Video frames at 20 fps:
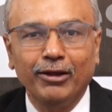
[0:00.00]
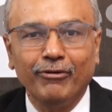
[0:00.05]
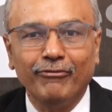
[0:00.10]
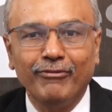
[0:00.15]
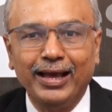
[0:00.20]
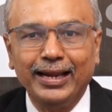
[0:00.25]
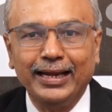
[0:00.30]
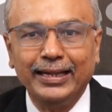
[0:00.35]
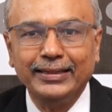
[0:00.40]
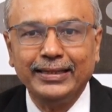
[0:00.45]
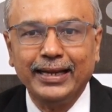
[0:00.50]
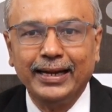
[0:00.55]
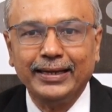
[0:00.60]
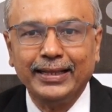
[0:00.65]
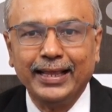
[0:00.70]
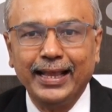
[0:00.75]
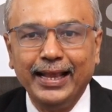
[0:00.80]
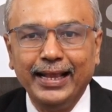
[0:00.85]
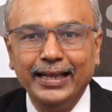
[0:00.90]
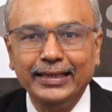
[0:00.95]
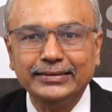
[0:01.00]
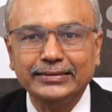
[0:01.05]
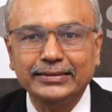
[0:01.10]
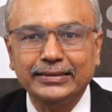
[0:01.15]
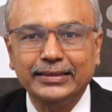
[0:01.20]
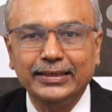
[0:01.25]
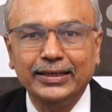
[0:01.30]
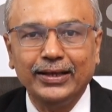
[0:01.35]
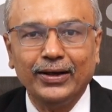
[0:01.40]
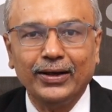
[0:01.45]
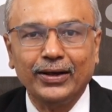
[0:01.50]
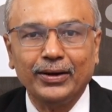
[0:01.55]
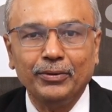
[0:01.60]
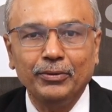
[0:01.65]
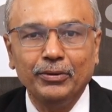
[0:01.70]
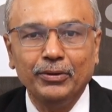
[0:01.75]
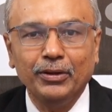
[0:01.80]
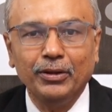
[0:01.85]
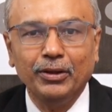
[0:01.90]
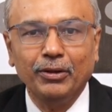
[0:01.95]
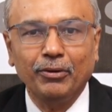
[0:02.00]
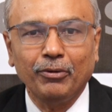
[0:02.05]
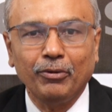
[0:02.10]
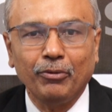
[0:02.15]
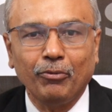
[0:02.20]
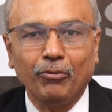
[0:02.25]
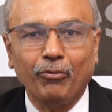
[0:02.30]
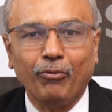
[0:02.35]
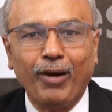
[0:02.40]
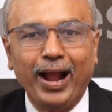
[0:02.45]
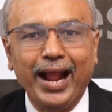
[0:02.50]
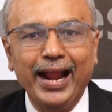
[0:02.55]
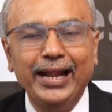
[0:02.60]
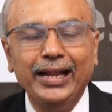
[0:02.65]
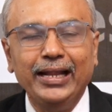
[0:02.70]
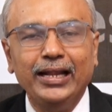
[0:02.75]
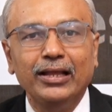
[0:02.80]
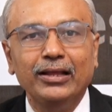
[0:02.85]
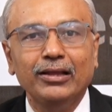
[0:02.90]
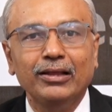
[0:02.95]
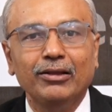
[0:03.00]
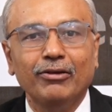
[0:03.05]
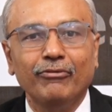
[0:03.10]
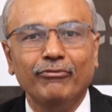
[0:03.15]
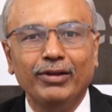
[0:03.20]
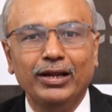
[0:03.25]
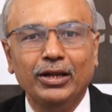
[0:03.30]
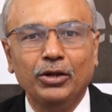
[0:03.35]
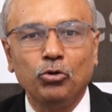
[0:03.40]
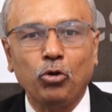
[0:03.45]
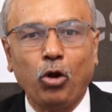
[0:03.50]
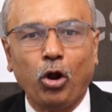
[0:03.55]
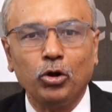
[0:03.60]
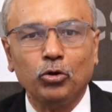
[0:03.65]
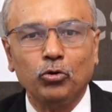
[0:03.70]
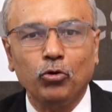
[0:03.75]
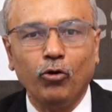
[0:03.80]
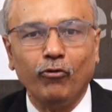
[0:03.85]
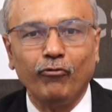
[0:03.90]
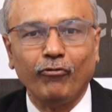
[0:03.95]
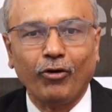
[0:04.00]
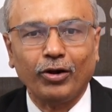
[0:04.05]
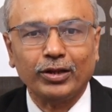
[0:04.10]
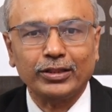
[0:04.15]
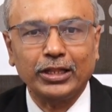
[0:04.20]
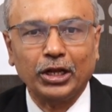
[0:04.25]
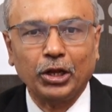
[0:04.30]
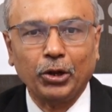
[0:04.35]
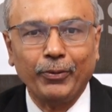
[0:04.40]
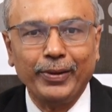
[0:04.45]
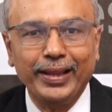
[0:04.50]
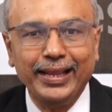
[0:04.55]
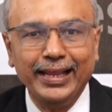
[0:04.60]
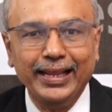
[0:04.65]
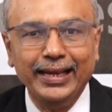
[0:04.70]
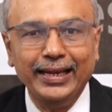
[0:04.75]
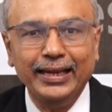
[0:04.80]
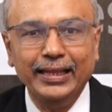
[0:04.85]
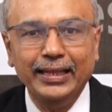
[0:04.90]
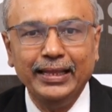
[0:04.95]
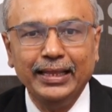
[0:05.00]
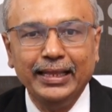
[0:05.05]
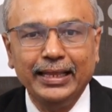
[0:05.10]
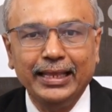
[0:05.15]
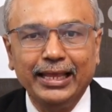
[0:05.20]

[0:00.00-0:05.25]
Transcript: Well, in that case here white will not go for the queen.